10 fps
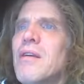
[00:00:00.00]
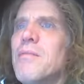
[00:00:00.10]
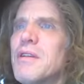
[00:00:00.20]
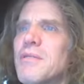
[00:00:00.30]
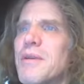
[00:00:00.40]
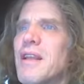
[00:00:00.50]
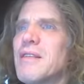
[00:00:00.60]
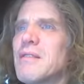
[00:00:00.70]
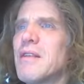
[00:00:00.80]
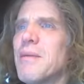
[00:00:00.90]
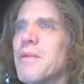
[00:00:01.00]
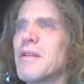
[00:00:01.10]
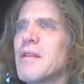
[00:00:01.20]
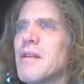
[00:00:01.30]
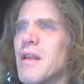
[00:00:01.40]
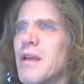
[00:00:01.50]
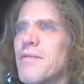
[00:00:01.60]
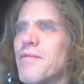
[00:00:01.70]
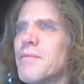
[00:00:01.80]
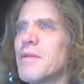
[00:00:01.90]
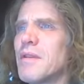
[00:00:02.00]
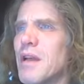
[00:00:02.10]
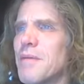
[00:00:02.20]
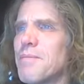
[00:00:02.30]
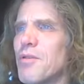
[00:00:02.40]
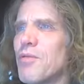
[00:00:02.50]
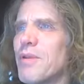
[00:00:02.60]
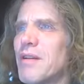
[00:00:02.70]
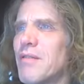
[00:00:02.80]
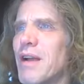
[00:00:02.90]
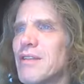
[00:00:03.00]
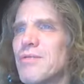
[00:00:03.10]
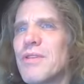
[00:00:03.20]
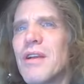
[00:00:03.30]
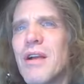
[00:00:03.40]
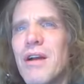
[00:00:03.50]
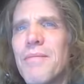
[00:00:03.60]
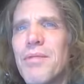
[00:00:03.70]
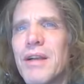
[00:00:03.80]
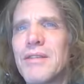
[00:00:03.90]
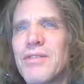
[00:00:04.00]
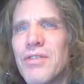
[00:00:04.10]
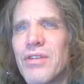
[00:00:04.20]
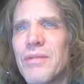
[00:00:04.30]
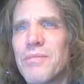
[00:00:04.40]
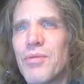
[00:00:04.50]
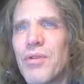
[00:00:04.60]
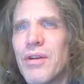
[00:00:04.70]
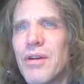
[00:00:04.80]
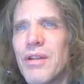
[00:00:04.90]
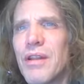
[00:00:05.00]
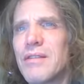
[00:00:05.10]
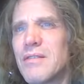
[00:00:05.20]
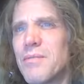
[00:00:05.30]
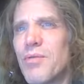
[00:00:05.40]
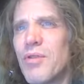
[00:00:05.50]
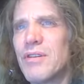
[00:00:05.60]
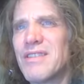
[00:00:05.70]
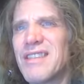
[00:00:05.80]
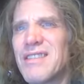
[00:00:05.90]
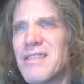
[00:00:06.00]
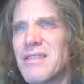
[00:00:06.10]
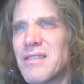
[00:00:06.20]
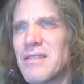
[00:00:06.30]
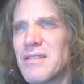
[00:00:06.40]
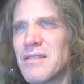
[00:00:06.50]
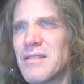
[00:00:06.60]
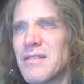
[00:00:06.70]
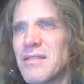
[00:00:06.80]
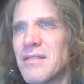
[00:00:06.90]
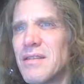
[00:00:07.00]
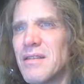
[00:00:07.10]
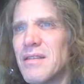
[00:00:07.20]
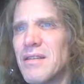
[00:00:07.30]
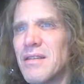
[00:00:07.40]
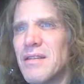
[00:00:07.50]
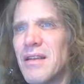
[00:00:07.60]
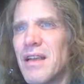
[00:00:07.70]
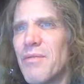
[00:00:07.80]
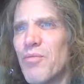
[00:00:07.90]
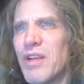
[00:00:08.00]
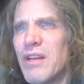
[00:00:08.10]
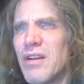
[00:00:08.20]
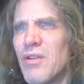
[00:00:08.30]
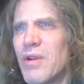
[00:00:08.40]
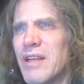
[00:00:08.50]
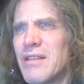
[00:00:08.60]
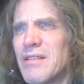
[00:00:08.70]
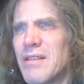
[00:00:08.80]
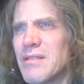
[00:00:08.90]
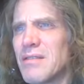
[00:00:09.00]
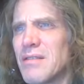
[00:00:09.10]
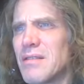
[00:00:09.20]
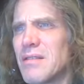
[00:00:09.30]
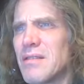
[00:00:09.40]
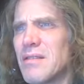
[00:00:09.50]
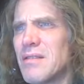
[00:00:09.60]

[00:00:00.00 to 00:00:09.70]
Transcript: But to me that's claiming that the light from the light bulb interacts with the complex circuit board that supports its existence. And we know it doesn't.